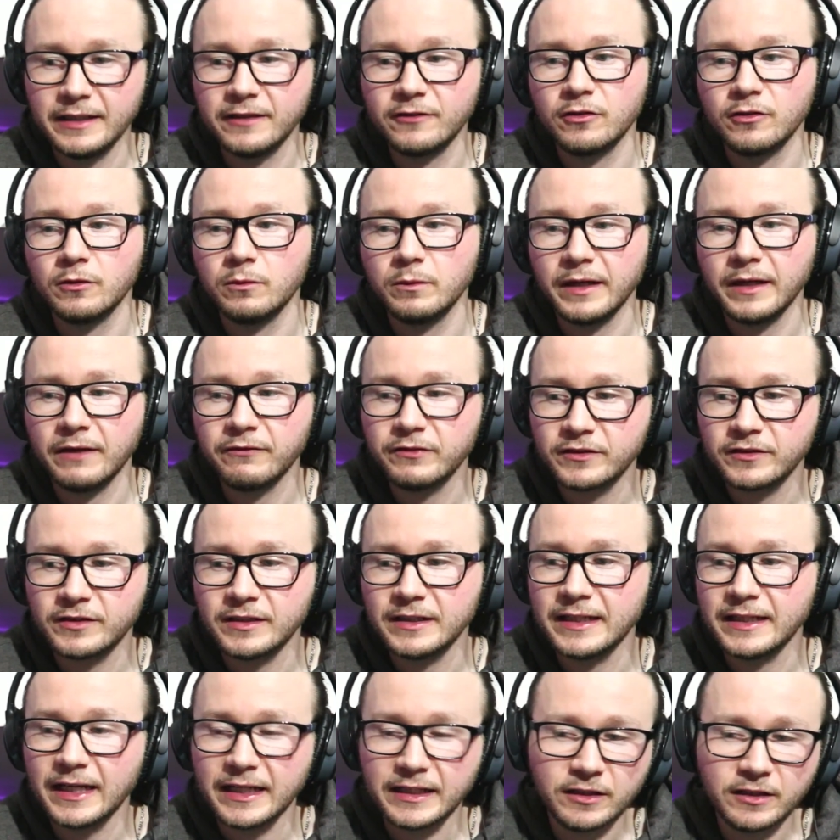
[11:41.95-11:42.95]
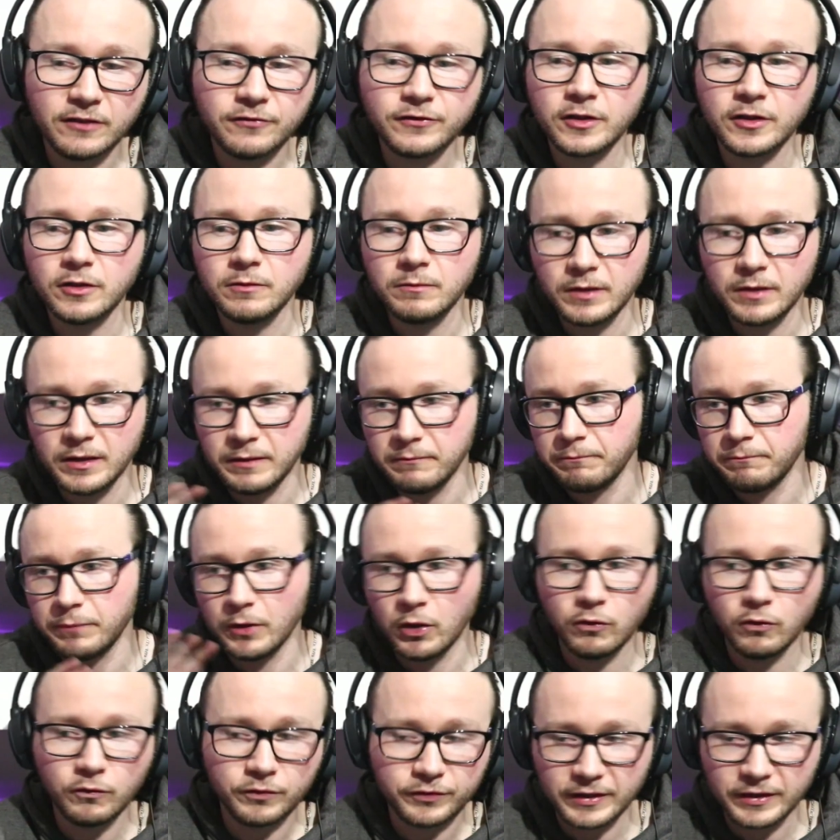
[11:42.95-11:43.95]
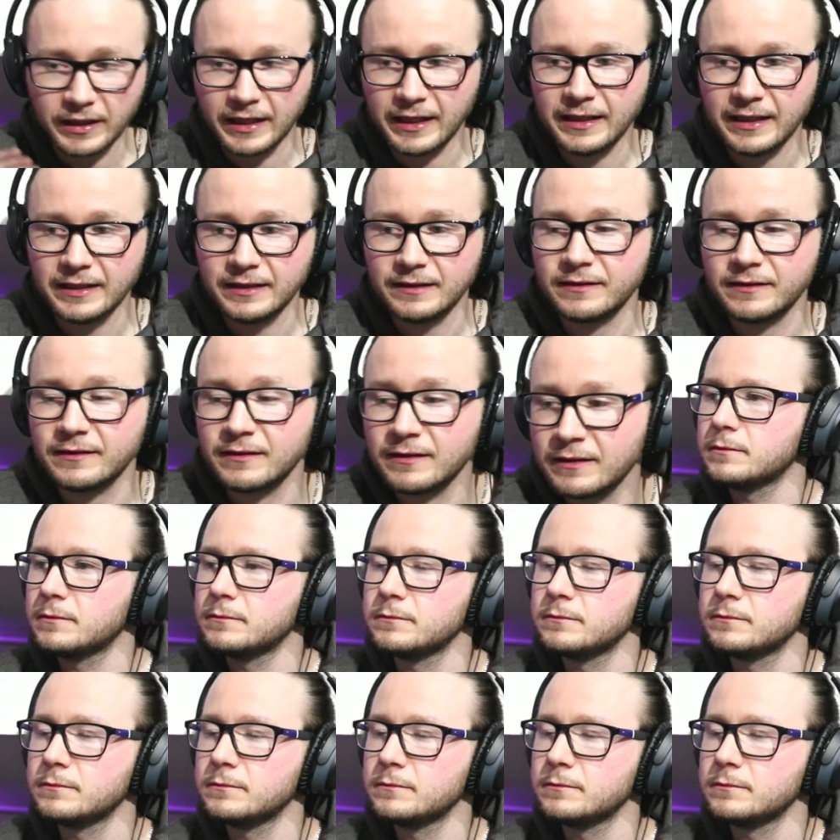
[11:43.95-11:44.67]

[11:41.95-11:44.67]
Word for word: So we haven't seen any of them in both sides.